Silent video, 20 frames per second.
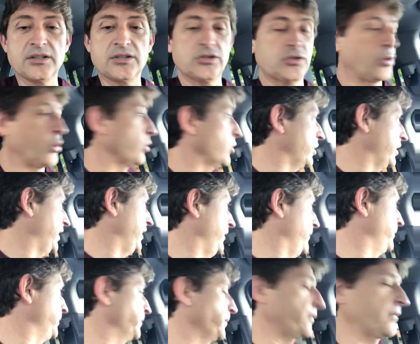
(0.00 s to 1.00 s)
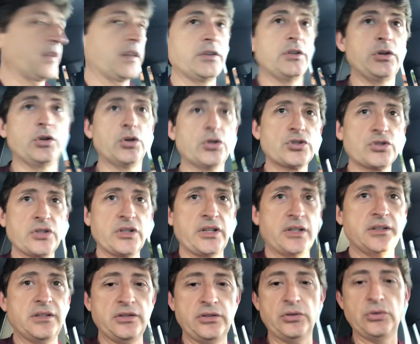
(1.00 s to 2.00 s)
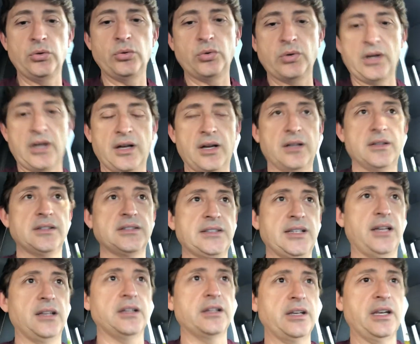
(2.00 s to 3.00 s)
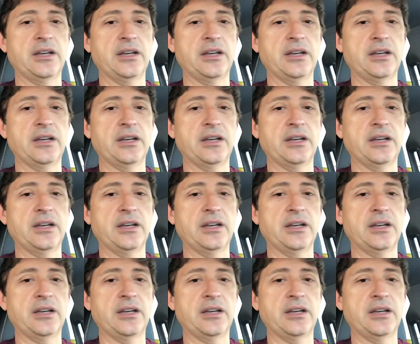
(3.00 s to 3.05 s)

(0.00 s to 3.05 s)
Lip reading: a story, usually you tell it